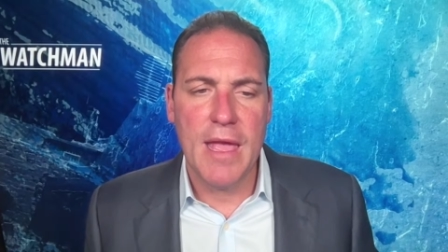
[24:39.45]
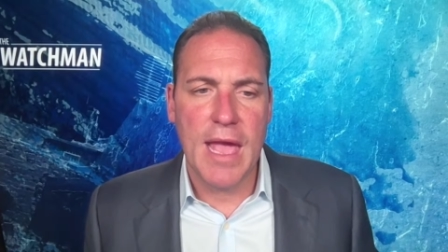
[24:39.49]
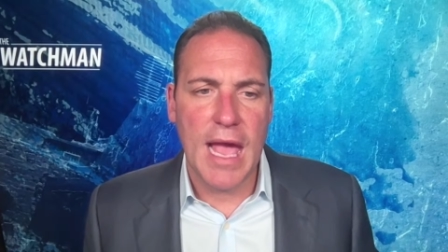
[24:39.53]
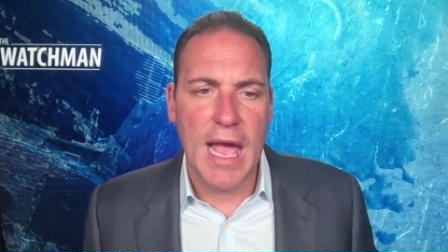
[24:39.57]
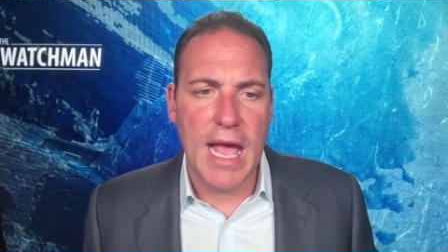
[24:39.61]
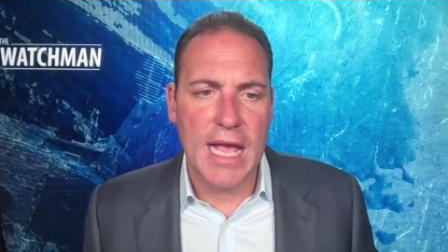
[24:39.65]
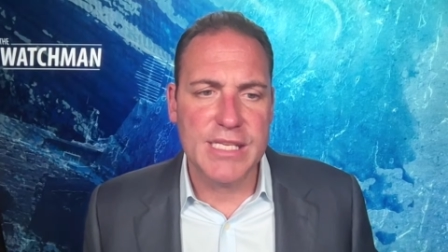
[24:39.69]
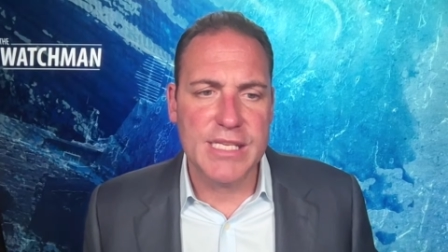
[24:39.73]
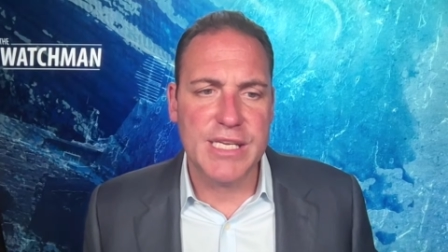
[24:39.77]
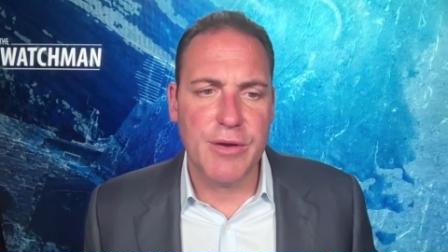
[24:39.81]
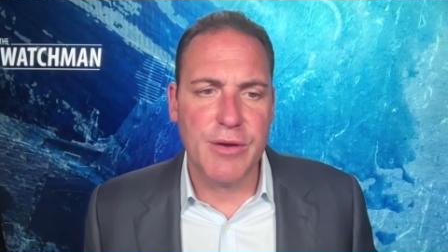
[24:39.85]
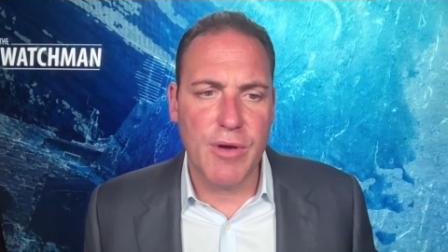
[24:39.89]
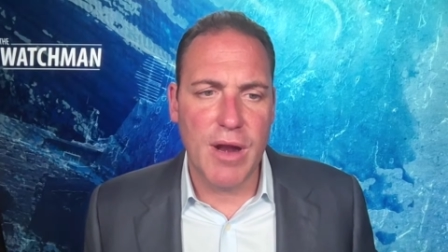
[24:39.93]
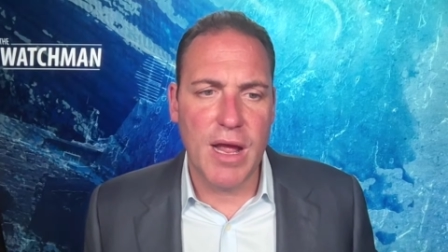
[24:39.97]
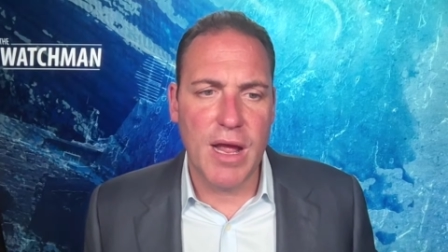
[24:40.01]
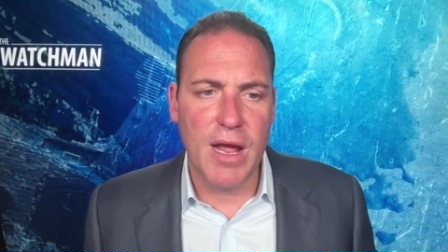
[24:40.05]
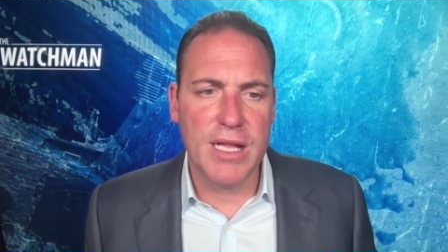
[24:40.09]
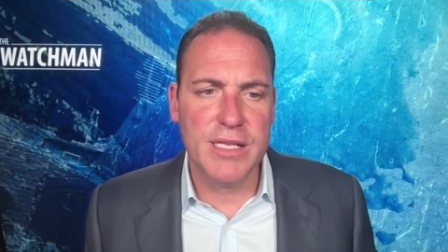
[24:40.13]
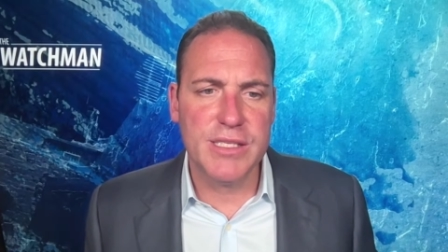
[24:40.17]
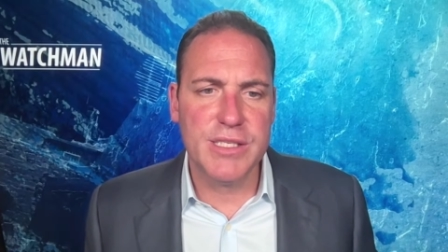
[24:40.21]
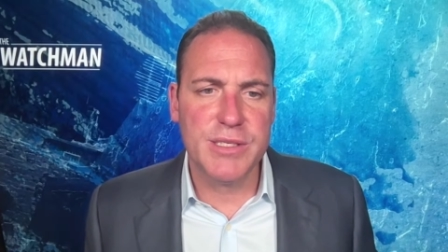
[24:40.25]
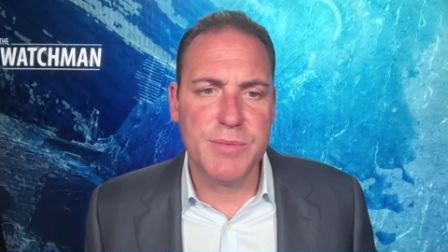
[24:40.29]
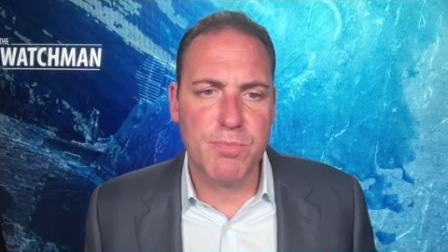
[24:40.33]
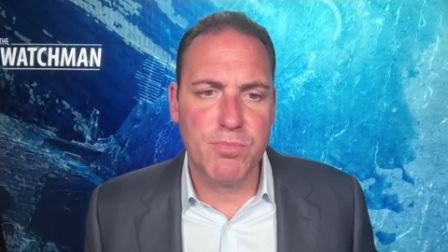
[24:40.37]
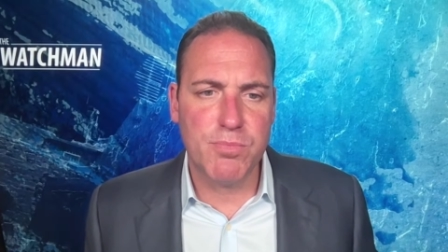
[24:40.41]
as
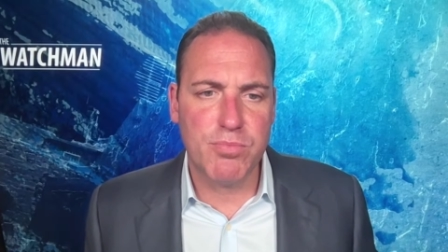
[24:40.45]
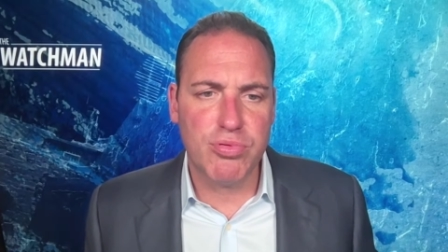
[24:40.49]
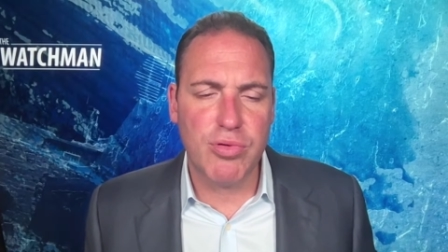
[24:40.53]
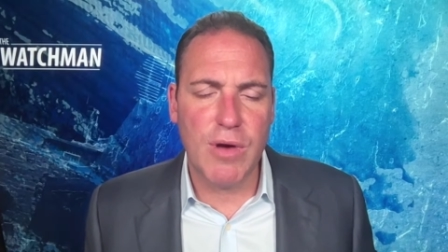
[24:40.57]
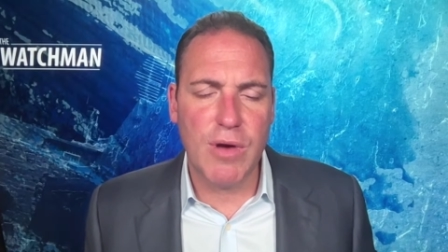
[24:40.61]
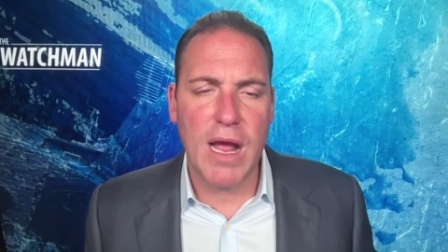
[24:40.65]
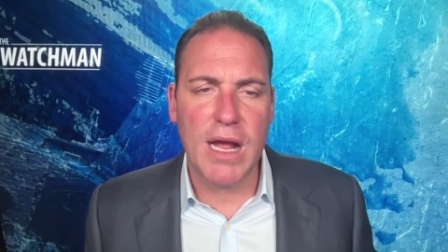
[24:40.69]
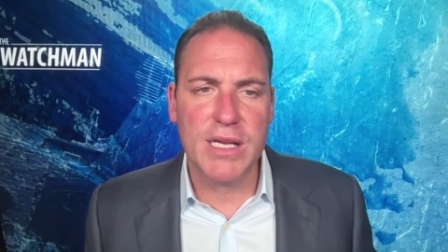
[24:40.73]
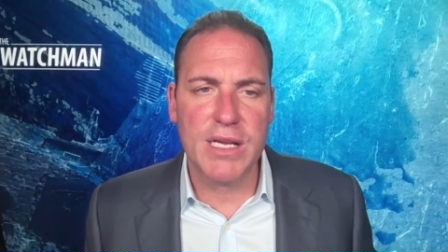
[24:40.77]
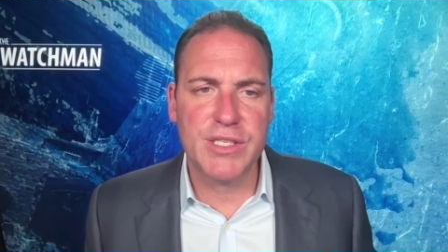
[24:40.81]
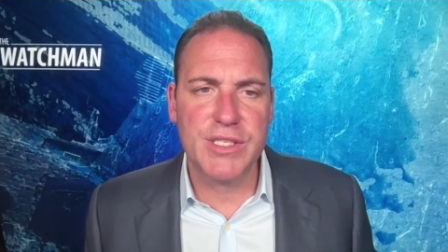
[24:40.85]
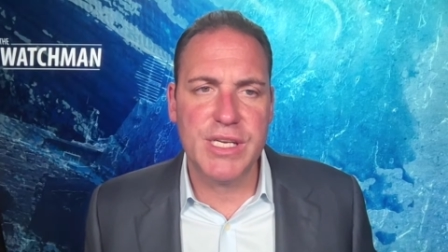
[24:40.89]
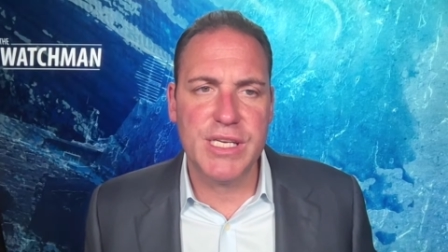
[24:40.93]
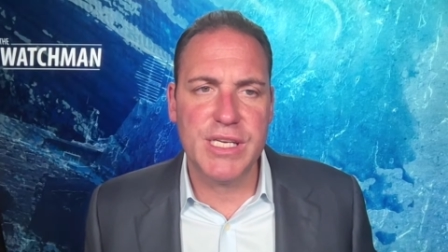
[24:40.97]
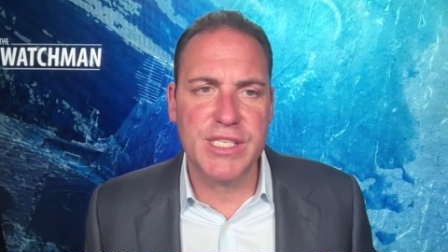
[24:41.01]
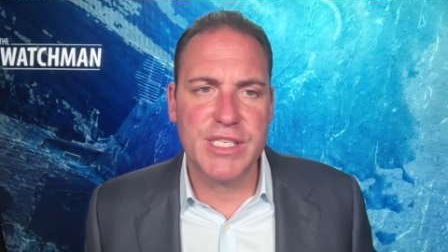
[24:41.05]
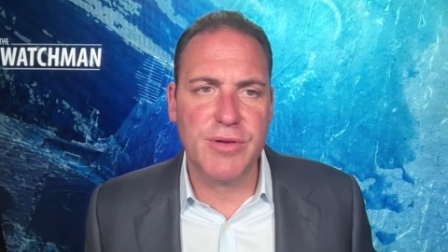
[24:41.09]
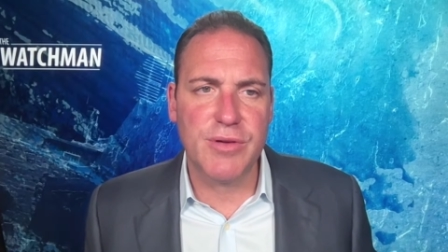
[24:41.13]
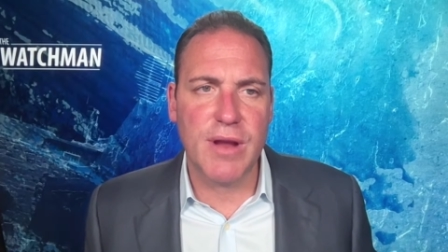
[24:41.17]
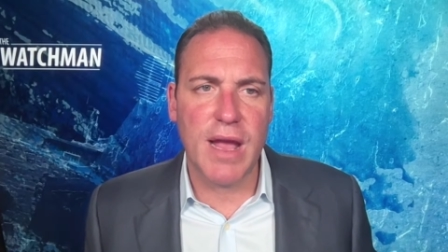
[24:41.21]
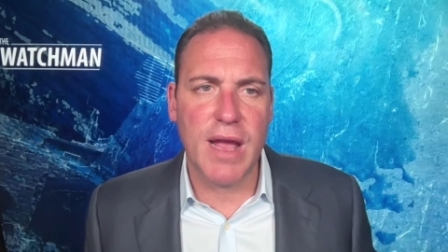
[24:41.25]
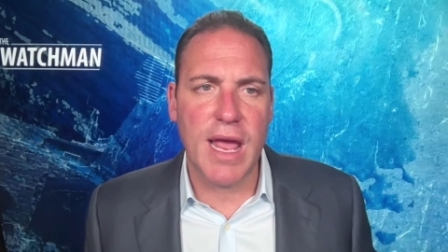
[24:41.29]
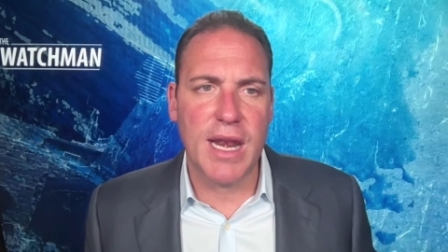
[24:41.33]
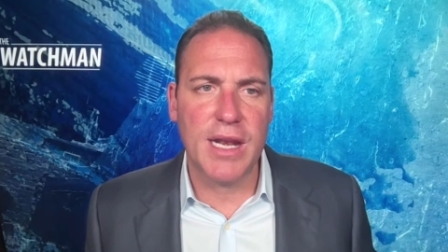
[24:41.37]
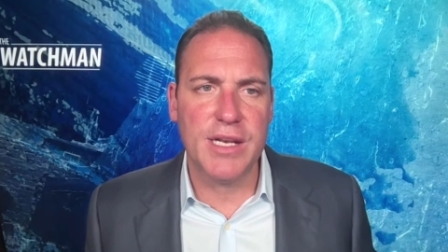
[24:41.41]
Iran's proxy
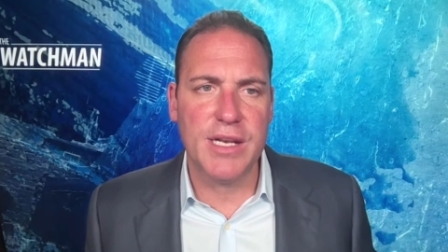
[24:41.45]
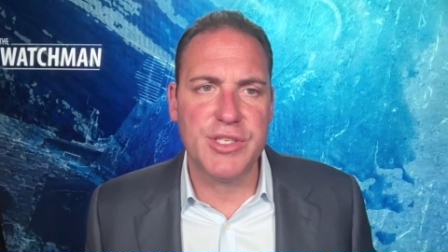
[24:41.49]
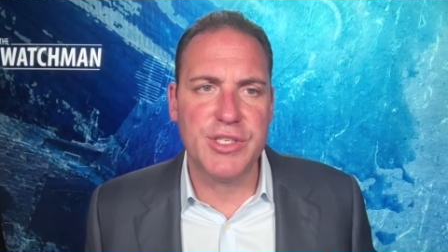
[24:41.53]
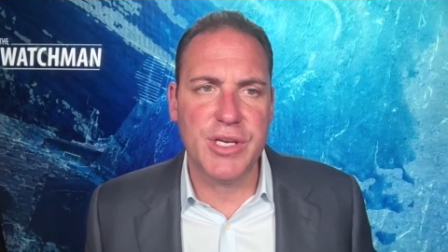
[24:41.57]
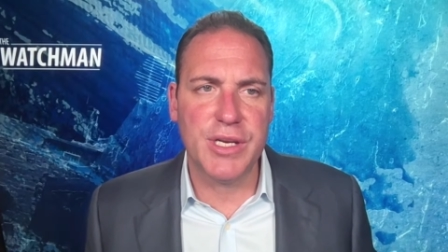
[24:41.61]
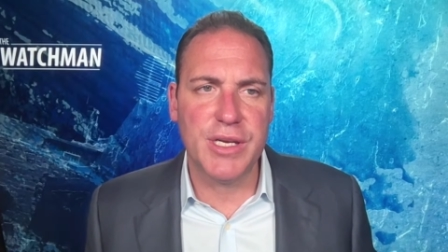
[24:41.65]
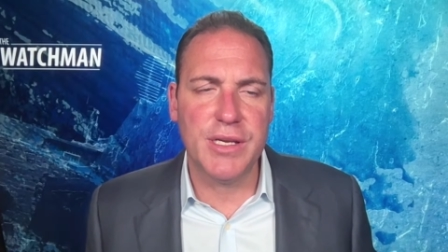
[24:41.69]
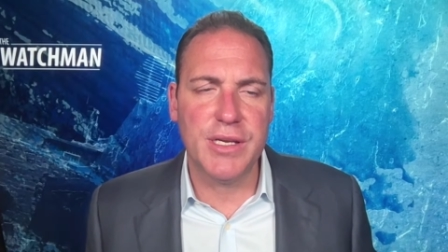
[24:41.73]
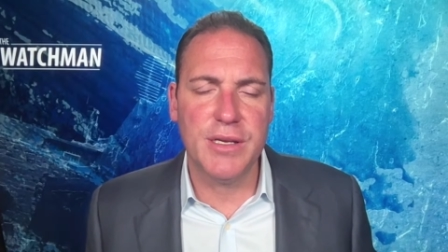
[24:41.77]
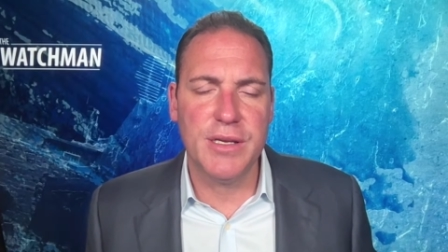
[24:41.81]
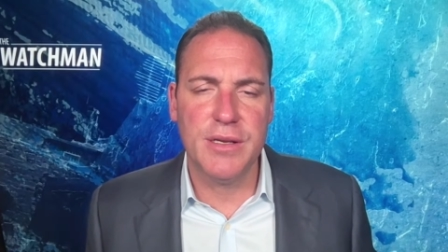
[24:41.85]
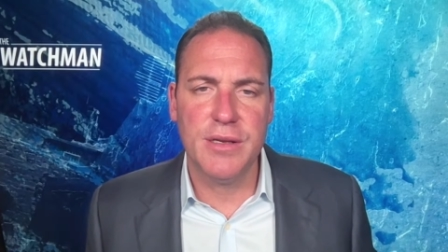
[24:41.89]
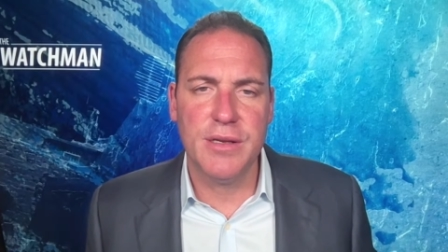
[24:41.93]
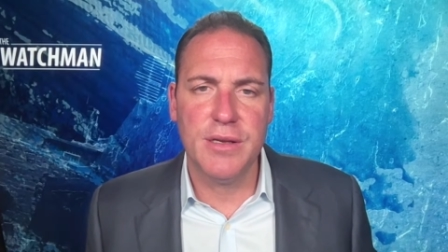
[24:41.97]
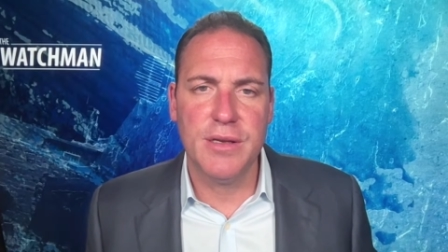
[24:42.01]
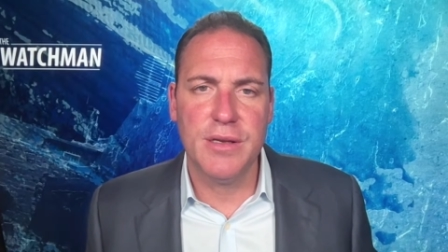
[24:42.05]
strategy